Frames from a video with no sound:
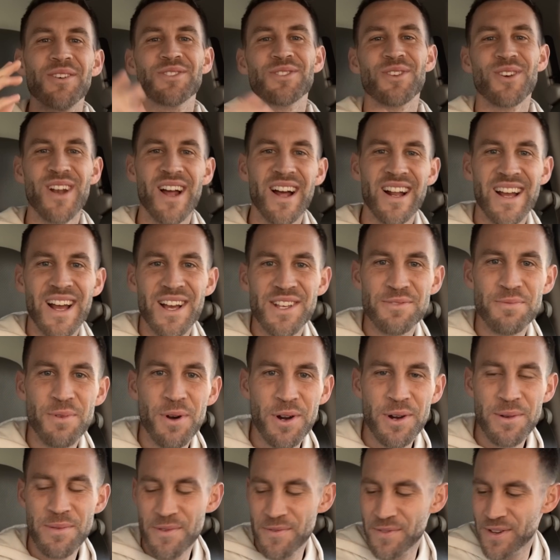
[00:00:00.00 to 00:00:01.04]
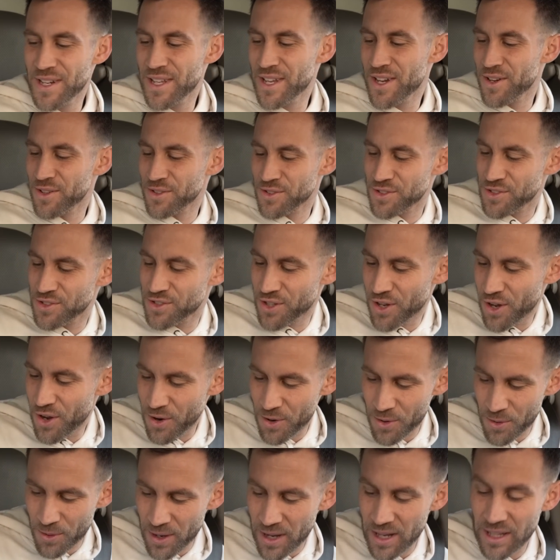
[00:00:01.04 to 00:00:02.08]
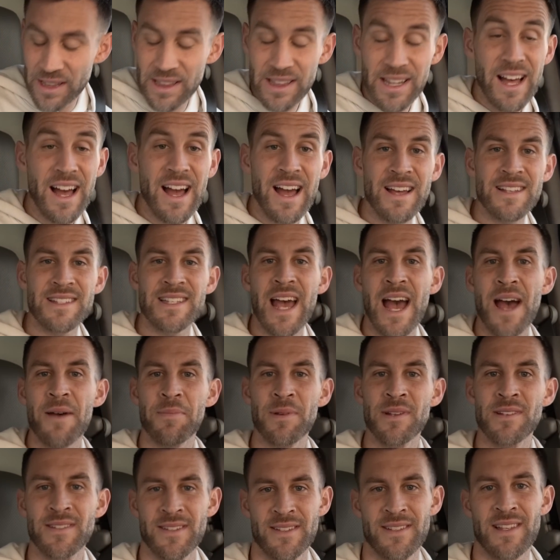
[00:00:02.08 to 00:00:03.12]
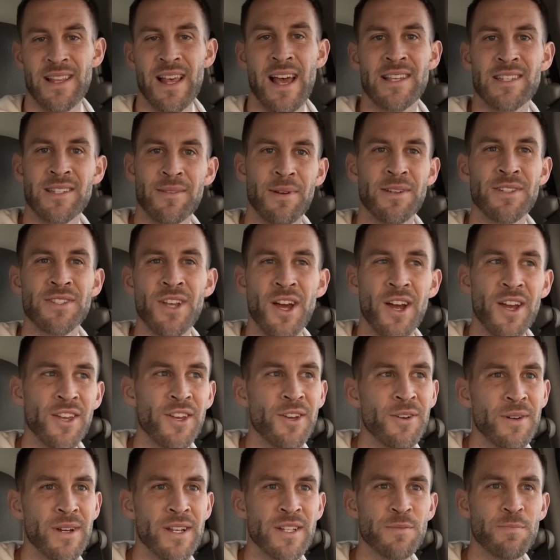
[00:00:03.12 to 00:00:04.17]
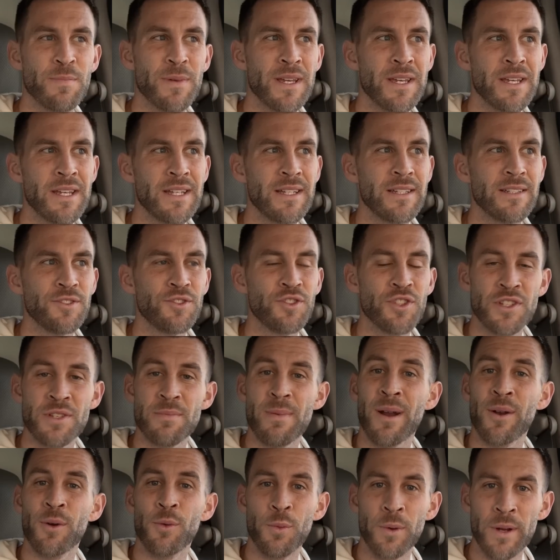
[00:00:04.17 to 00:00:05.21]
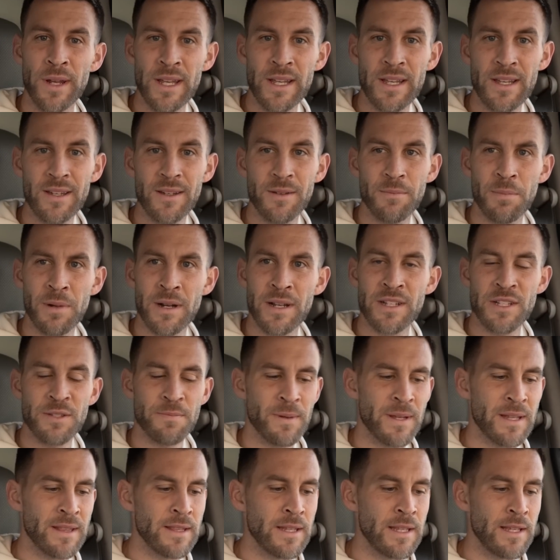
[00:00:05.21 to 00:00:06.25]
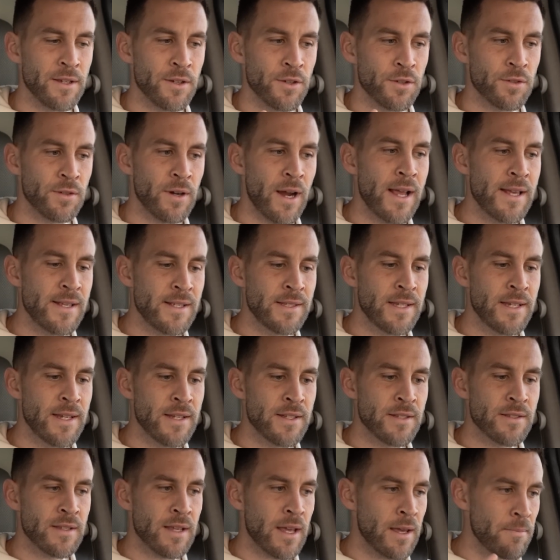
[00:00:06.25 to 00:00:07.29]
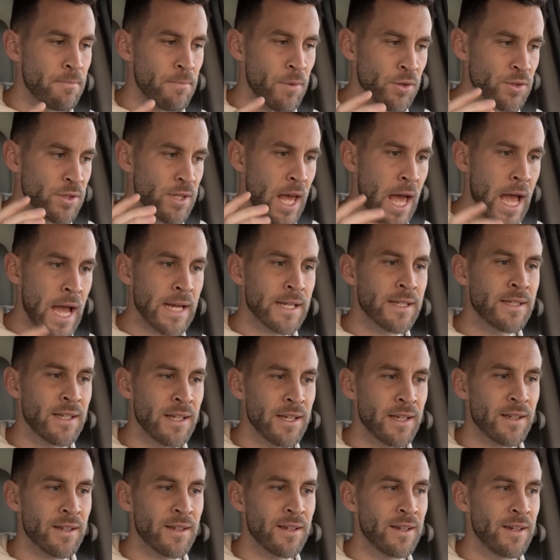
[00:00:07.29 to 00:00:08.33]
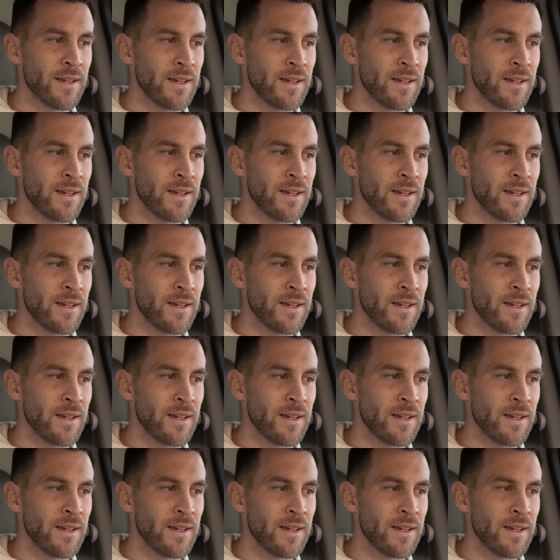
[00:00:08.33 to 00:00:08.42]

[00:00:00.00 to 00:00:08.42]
What's going on, guys? Welcome to the video. So, a lot has happened since the last time I saw you. It's been just about a week, but it's been the craziest, most hectic,